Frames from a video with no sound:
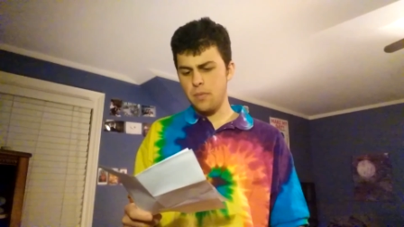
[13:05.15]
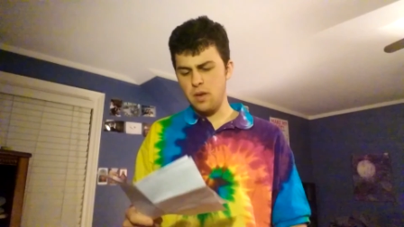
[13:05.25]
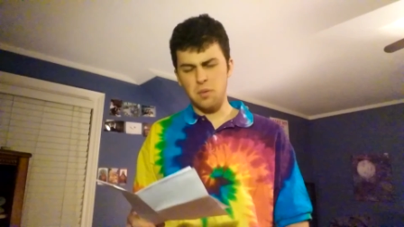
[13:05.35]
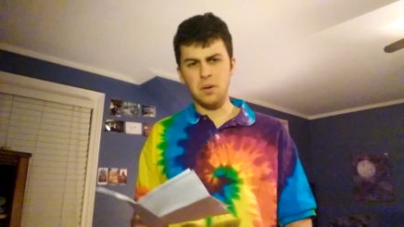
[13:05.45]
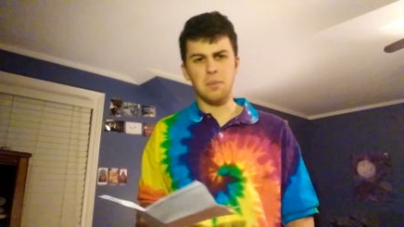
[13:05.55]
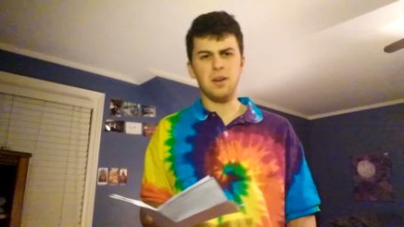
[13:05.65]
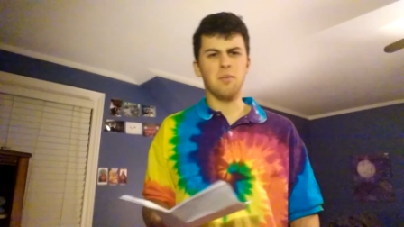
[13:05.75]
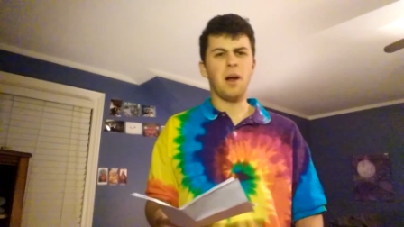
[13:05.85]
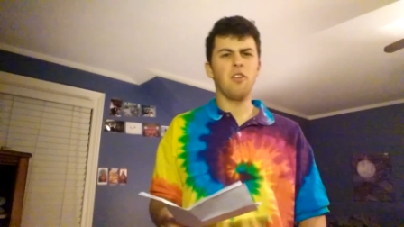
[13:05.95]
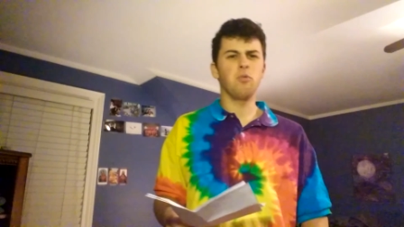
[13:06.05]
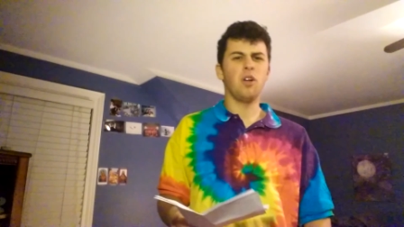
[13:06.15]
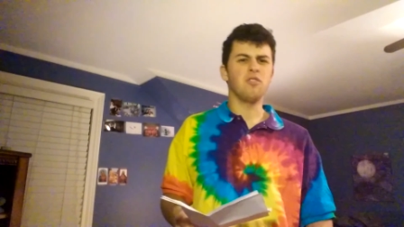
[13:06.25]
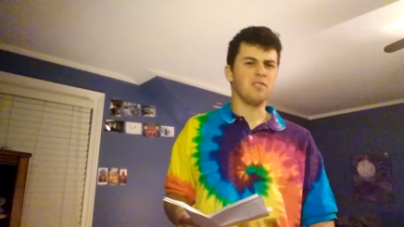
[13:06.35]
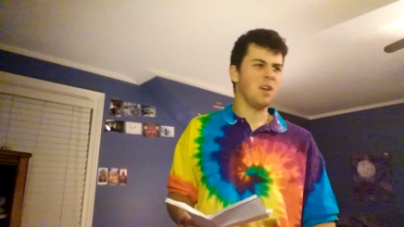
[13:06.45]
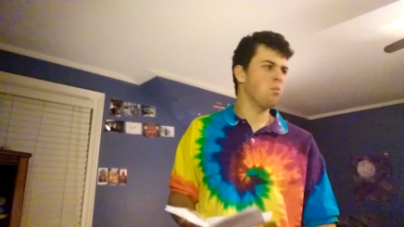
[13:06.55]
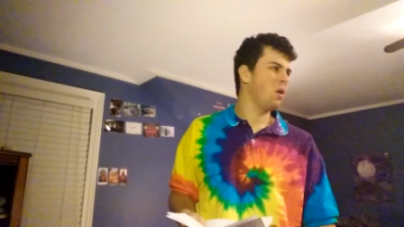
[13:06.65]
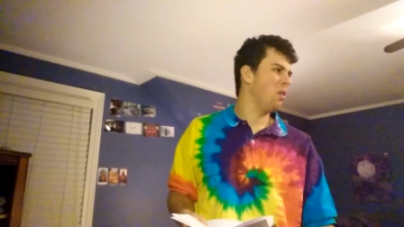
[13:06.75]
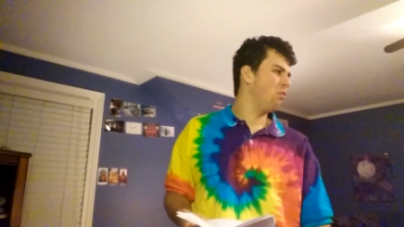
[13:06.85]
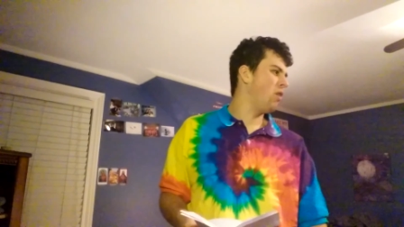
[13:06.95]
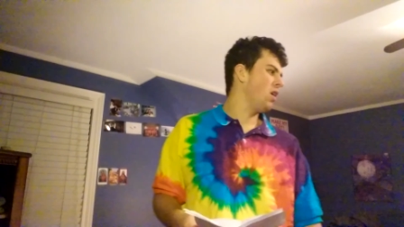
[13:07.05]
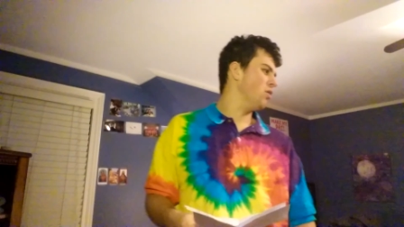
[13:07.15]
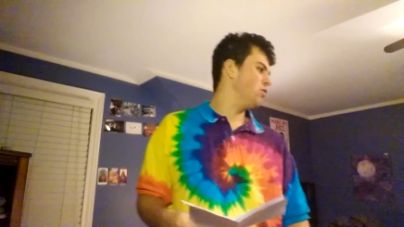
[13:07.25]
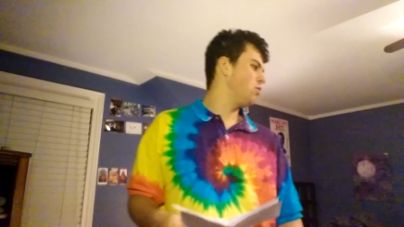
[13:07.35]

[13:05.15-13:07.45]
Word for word: you, I mean, you might as well just get rid of the fucking,